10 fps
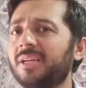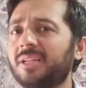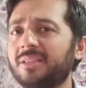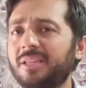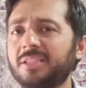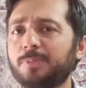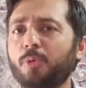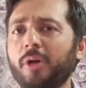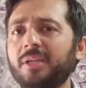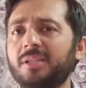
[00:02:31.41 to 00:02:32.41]
This
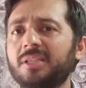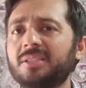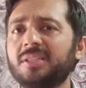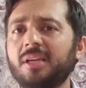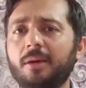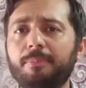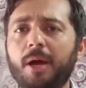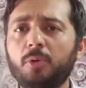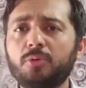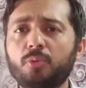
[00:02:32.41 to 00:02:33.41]
point is
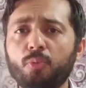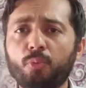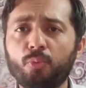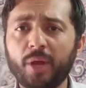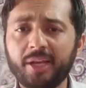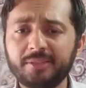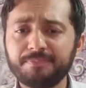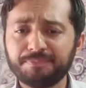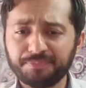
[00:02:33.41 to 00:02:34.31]
about when